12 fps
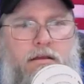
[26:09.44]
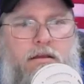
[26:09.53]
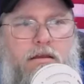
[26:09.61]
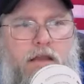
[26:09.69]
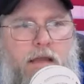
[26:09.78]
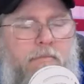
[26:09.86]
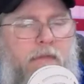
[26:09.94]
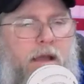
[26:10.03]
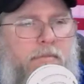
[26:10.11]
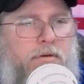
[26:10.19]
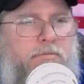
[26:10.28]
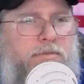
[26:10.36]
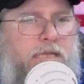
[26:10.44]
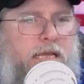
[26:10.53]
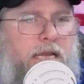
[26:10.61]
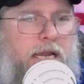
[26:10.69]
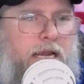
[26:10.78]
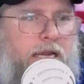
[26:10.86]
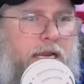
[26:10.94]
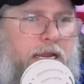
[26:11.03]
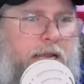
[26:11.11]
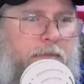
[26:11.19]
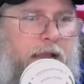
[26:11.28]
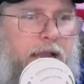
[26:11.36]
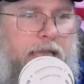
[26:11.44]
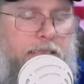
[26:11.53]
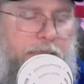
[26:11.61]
I'm upset. I didn't get my alien